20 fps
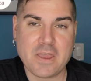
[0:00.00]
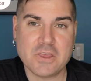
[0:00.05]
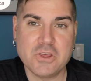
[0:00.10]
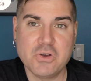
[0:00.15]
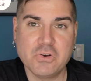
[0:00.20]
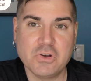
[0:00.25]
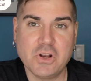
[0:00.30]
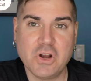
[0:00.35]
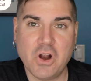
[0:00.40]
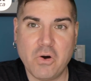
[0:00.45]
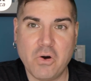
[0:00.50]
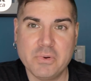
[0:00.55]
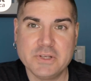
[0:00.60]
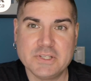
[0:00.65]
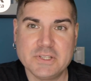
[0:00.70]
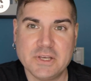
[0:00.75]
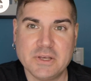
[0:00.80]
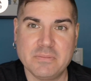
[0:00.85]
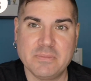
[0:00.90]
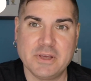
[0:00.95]
You can
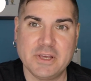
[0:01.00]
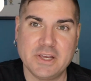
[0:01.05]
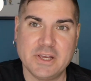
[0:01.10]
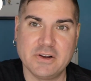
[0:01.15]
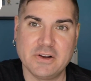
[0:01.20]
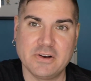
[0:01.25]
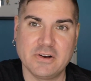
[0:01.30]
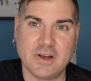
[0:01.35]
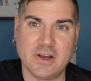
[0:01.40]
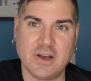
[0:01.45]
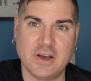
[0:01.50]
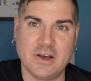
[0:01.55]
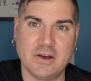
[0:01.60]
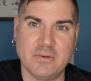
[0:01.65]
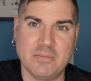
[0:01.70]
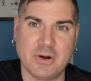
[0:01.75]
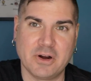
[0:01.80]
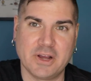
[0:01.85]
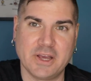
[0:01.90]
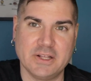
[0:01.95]
always hit me here,
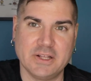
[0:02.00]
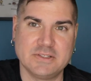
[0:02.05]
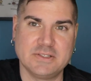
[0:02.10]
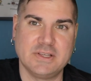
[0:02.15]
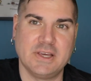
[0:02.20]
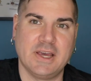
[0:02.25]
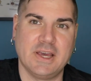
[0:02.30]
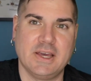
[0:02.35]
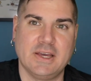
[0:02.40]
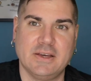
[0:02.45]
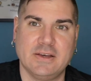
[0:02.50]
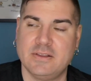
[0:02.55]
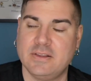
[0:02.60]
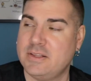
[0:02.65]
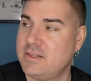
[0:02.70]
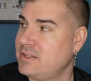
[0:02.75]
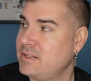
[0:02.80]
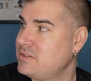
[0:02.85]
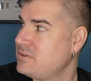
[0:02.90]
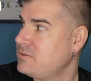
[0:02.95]
Mark NCA. I
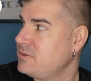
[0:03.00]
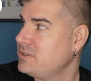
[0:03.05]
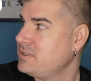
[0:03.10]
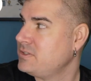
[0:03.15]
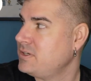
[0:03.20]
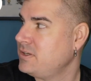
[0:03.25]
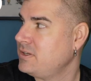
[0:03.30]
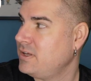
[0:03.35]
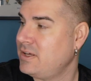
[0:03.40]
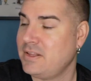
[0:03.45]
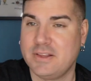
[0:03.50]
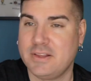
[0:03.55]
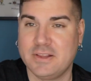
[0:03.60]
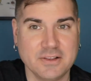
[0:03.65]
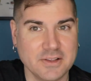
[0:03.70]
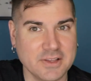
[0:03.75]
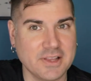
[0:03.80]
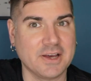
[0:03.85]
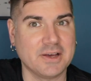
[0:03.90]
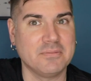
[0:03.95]
think that's the right side. Hey,
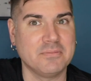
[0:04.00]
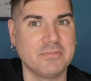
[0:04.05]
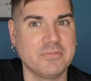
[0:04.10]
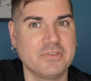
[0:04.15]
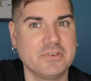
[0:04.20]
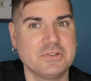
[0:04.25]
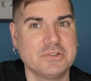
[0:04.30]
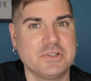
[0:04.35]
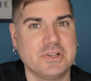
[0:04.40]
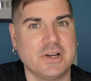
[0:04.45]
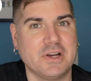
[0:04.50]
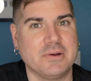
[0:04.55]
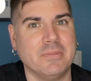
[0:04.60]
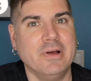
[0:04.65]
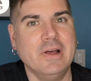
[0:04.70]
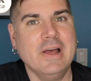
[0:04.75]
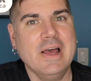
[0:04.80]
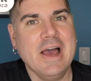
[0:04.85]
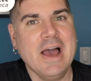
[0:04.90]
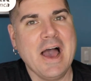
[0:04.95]
look at that, first time.
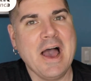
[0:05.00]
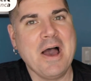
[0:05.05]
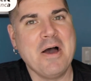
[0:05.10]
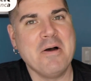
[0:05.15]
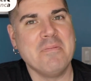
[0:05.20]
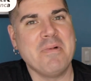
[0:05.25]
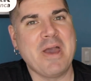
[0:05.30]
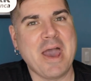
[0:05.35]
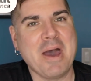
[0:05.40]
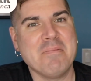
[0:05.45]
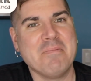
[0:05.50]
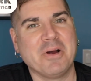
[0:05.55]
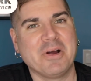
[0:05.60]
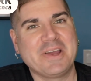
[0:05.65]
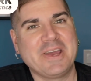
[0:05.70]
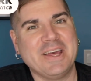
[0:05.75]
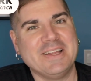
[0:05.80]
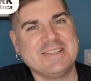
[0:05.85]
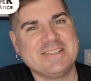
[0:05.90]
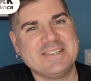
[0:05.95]
At
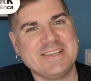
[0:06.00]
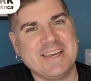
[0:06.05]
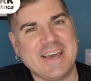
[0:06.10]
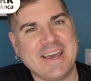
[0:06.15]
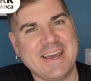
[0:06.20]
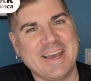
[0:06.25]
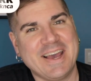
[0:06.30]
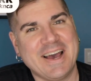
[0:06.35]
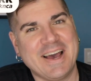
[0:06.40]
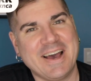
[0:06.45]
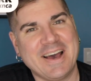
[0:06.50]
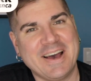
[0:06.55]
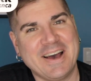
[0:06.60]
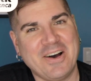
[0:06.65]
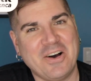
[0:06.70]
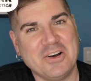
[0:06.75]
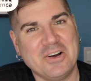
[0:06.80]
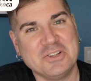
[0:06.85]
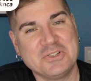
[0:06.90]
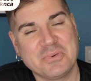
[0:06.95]
Mark NCA
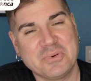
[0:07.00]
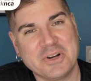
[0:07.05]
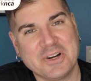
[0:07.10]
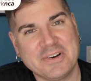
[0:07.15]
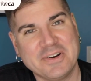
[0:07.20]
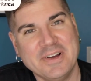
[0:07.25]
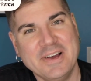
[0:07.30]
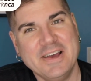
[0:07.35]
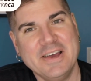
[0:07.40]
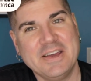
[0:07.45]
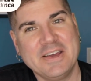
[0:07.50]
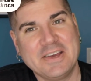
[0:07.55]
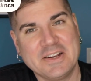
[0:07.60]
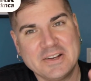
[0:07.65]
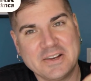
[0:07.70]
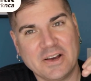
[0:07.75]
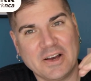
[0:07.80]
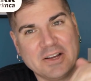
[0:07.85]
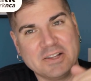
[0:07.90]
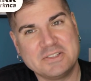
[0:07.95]
on Twitter. You
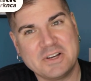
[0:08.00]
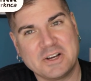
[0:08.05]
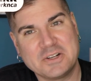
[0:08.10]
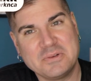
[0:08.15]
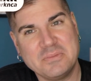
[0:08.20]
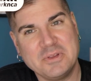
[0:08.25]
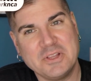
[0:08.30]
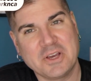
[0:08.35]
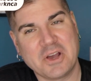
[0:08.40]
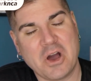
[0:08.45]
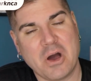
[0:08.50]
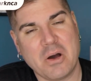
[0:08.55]
can talk to me in the